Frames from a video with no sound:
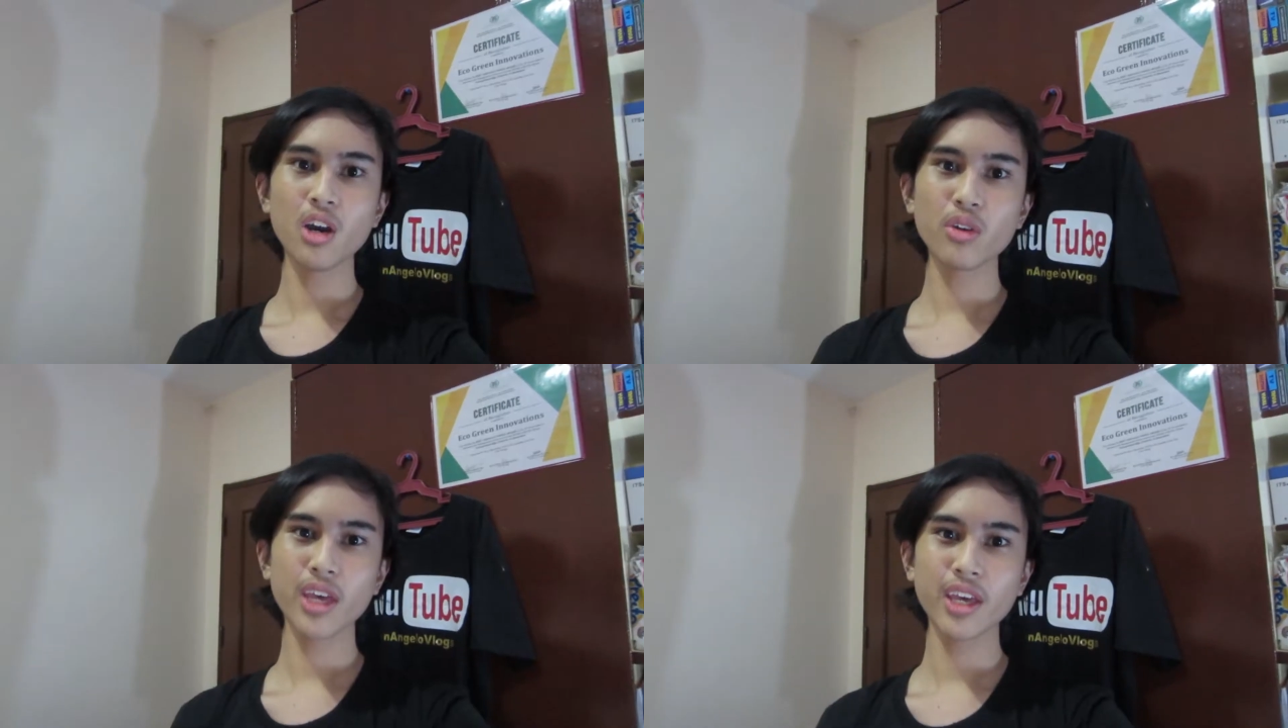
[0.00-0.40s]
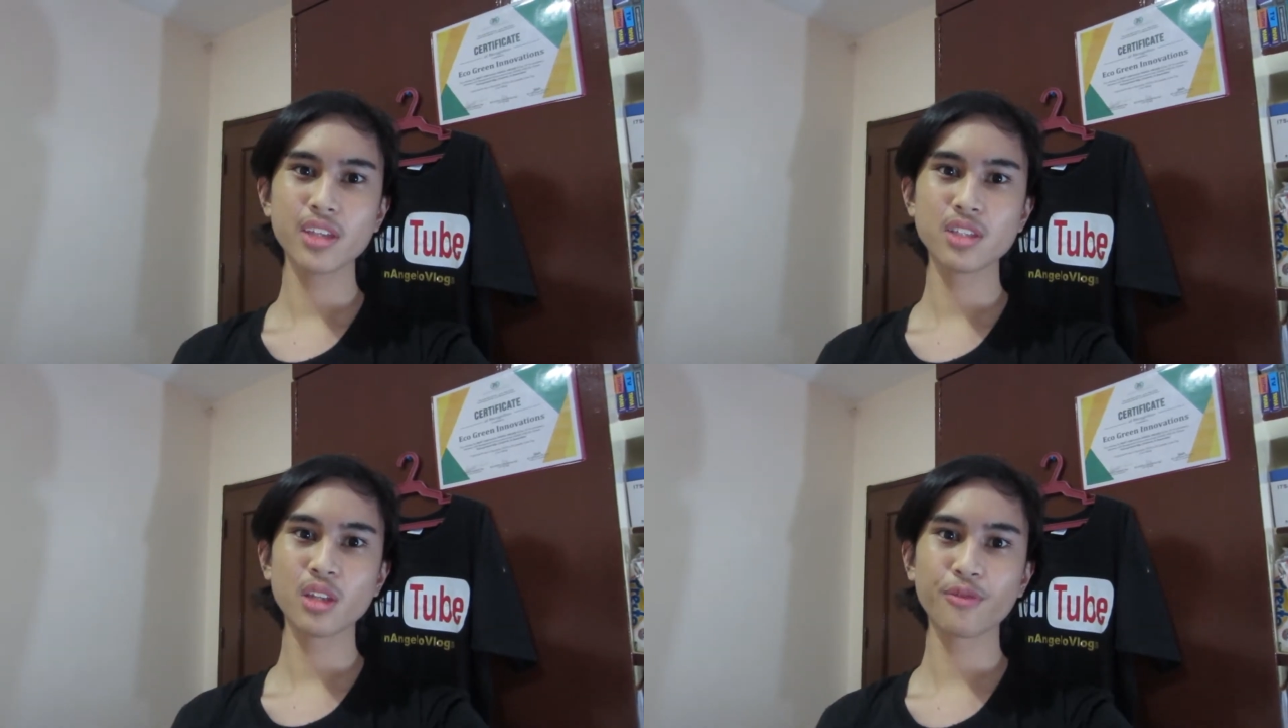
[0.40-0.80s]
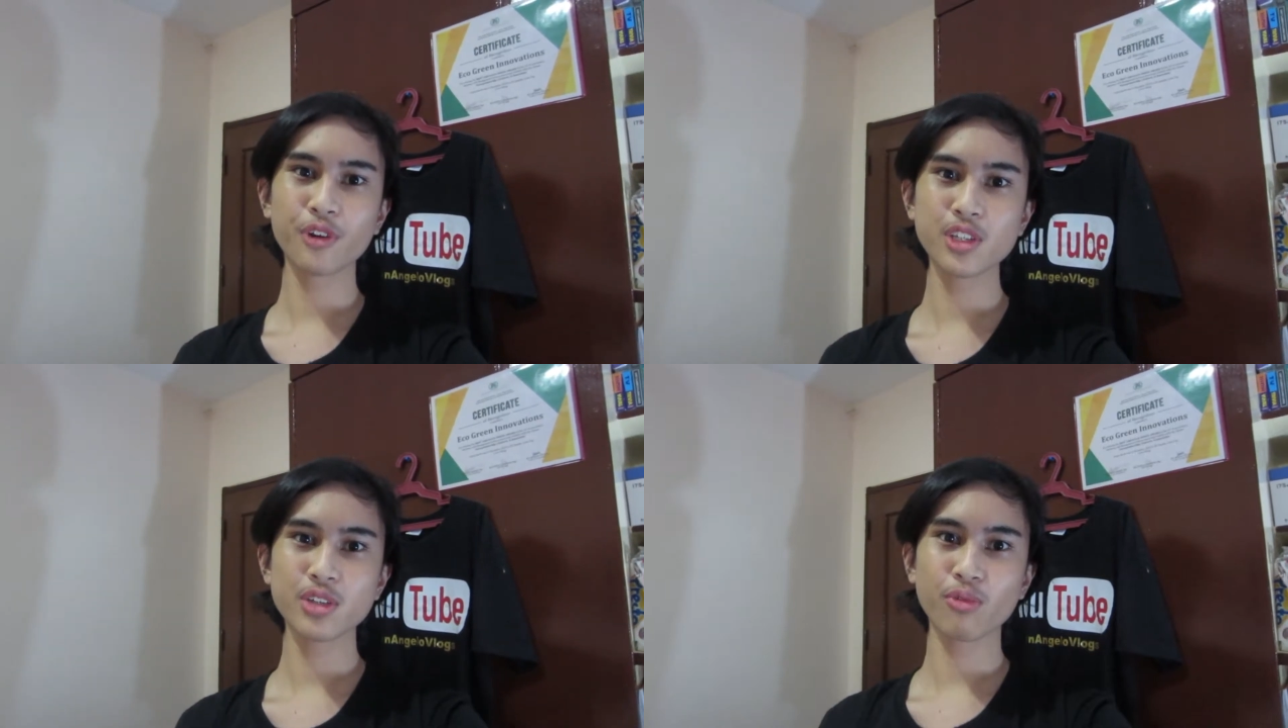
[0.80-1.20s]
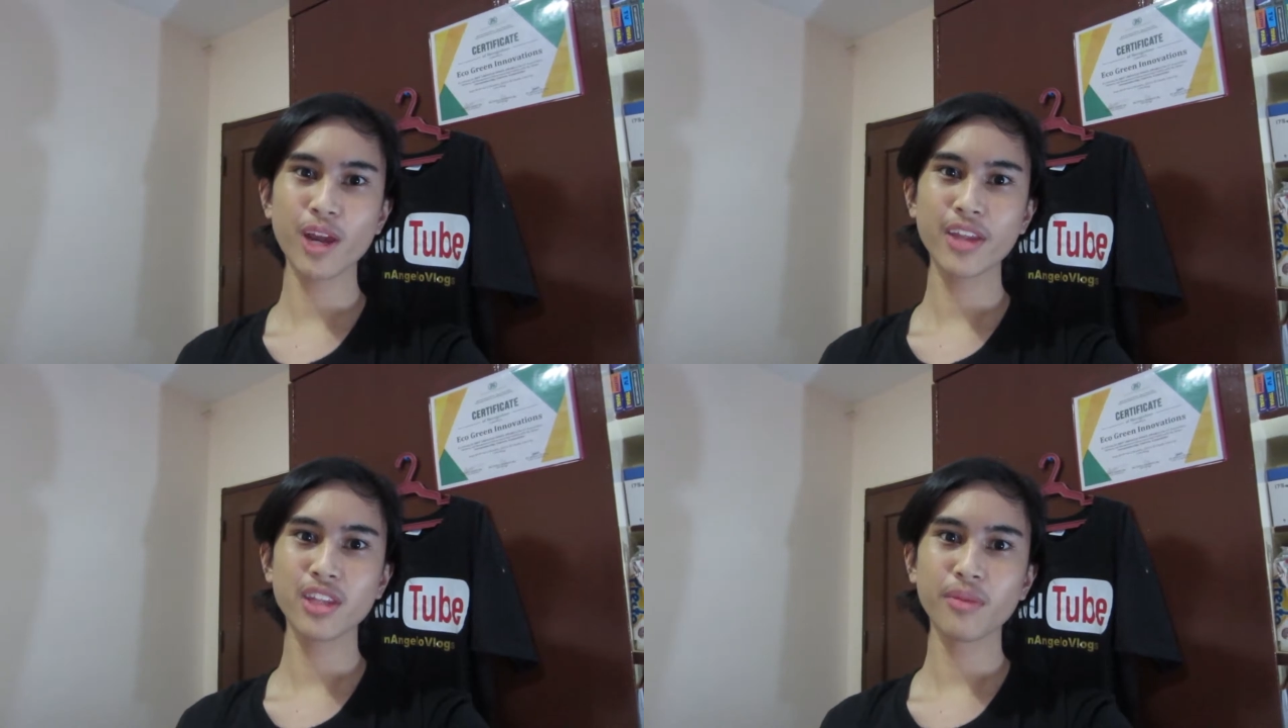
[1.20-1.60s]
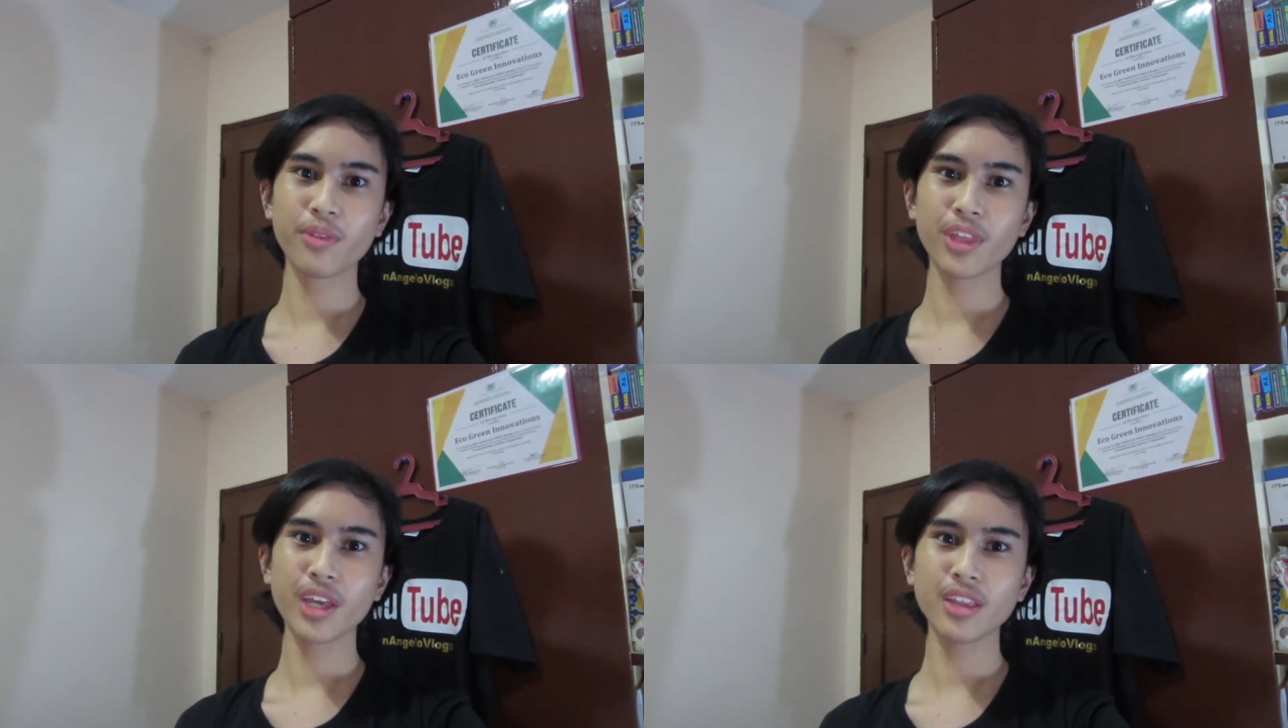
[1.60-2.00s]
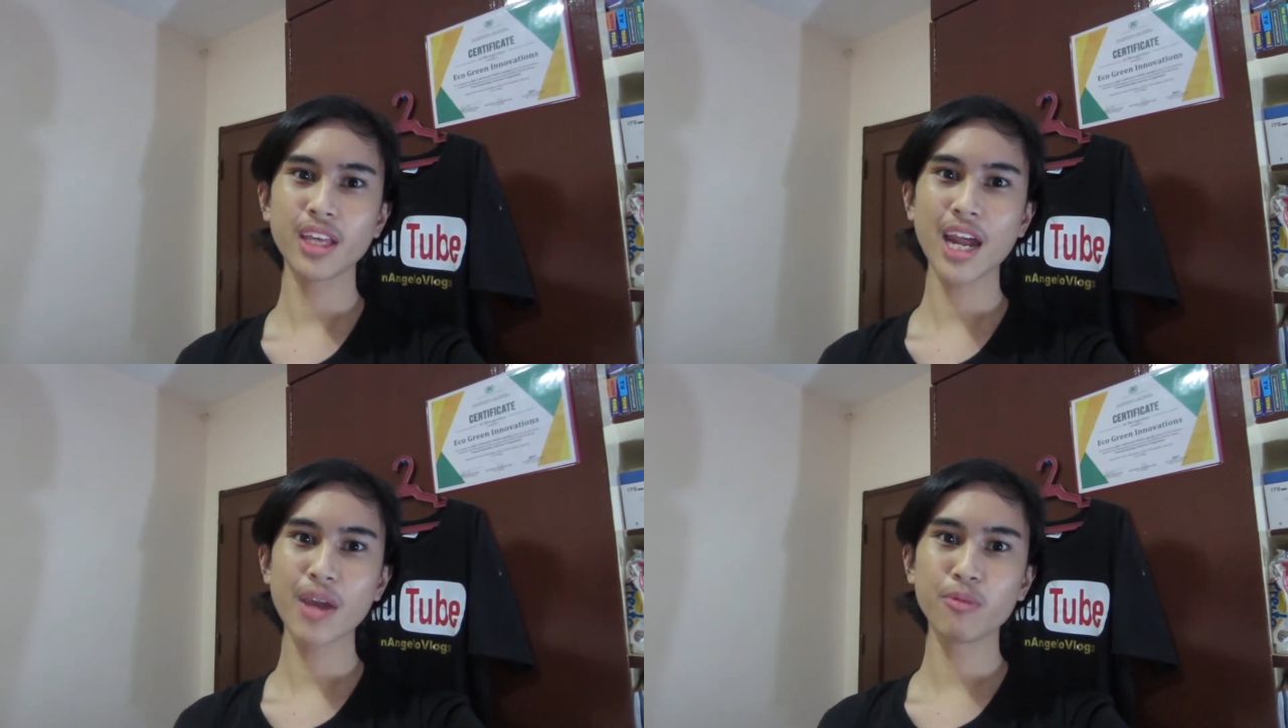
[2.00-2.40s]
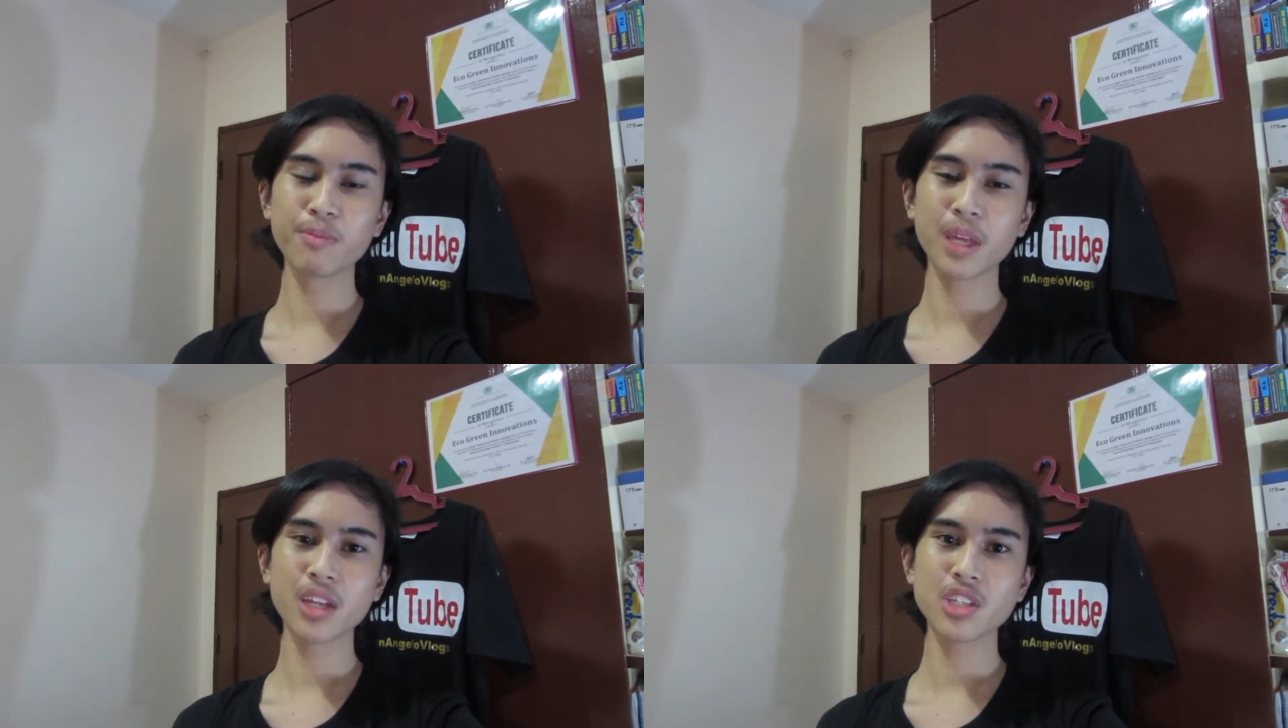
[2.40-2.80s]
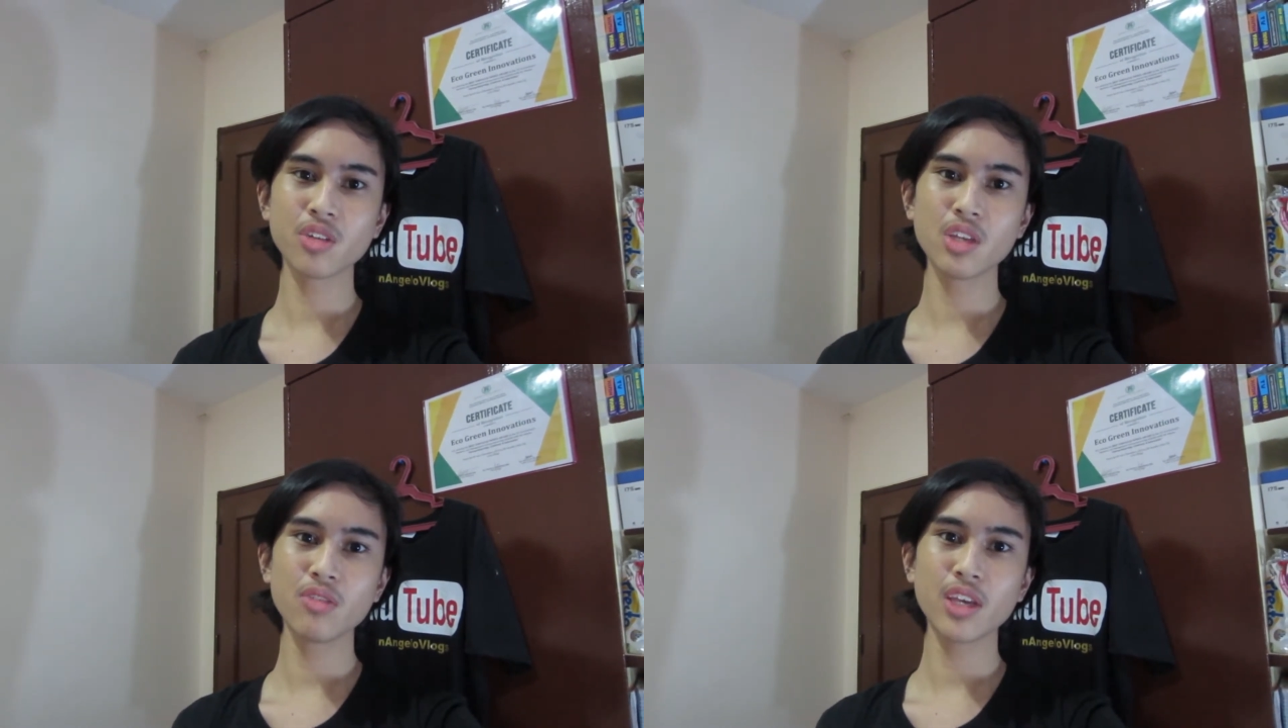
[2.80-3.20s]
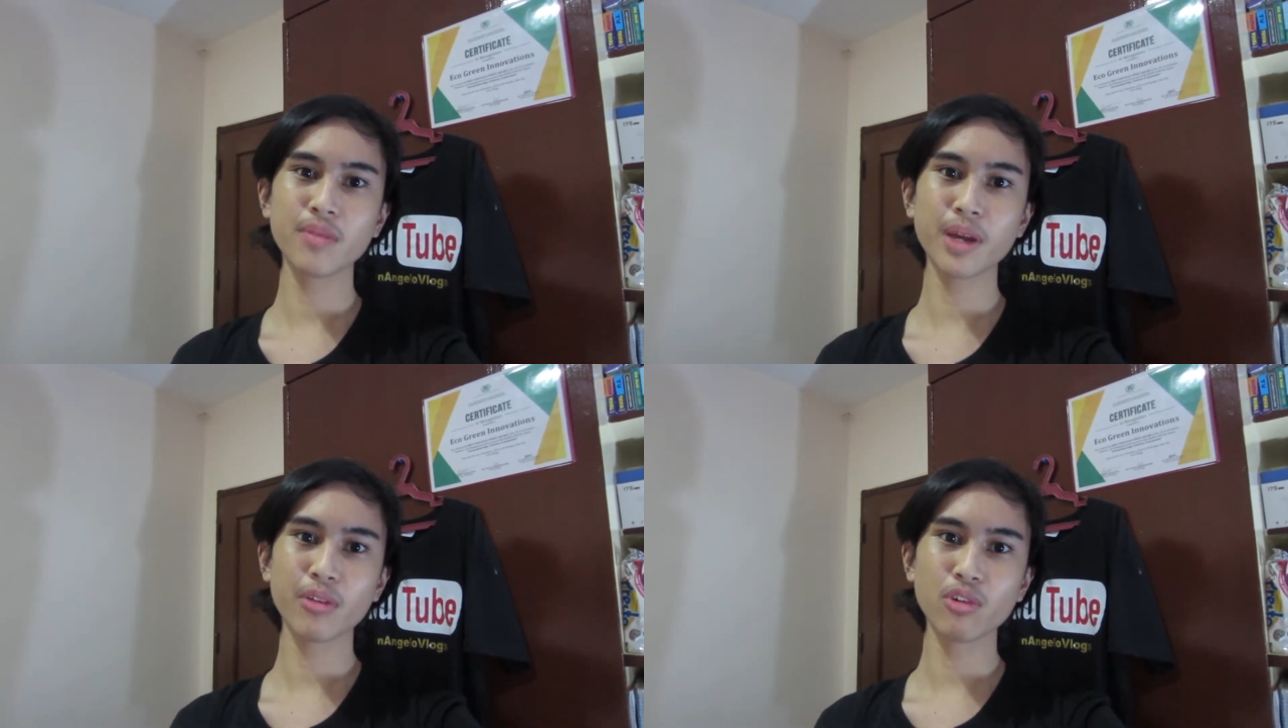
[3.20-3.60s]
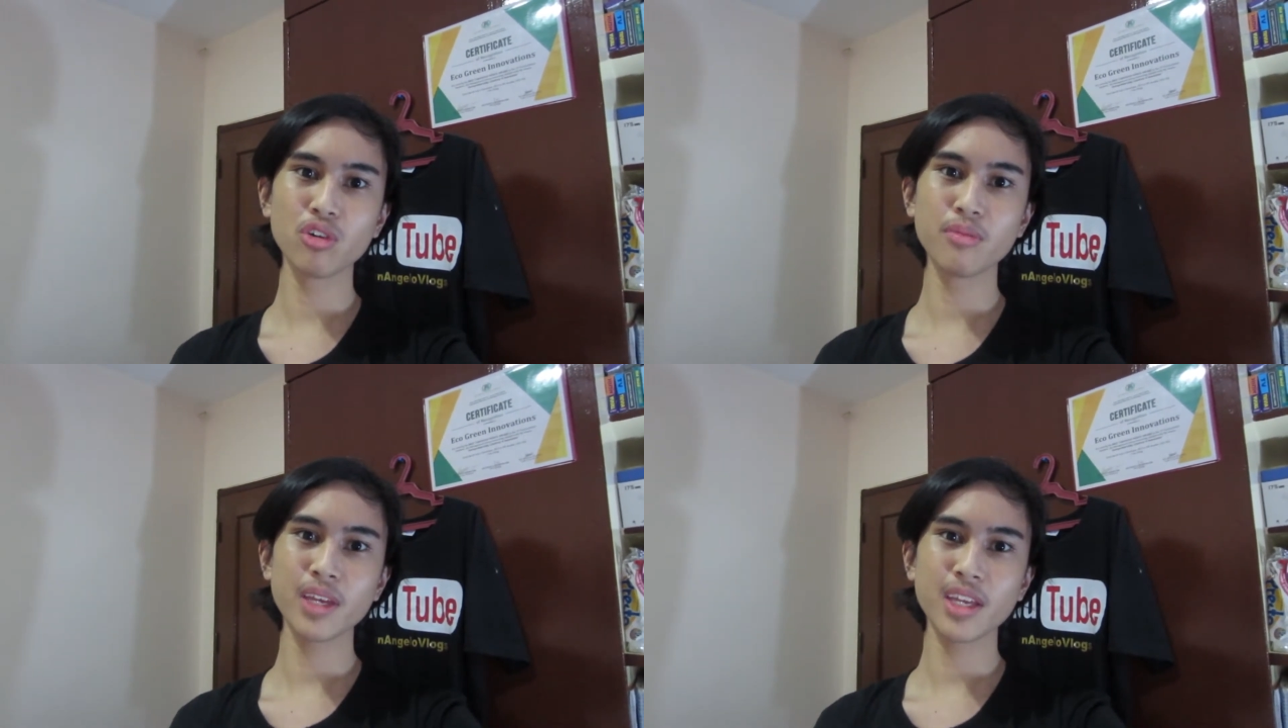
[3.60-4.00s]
Okay, so the first random thing that I'm gonna show you in my room